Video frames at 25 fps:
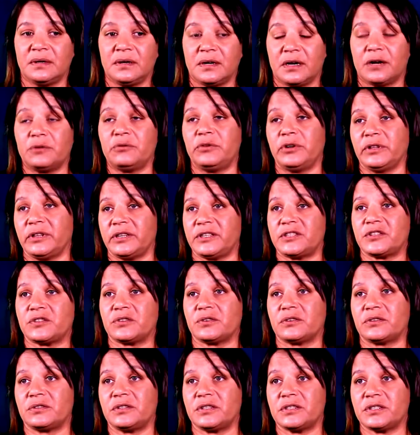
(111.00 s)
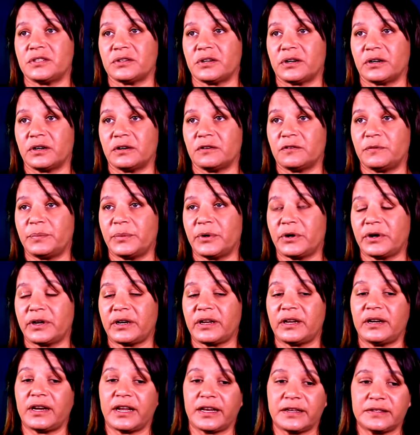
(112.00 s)
a really strong desire of
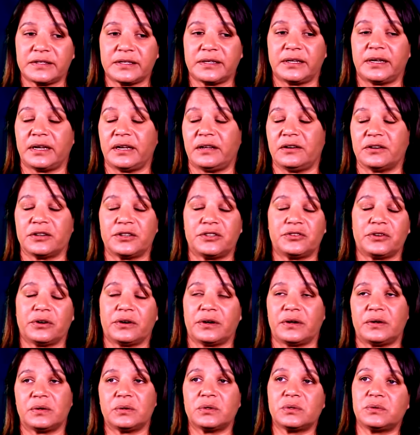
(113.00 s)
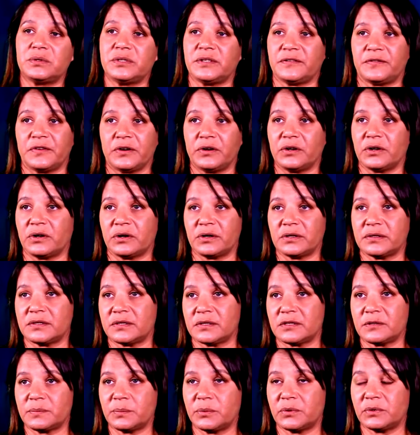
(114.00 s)
mine, and as a kid I tried all different kinds
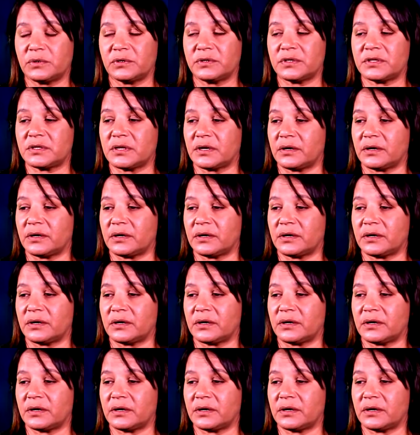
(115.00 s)
of sports.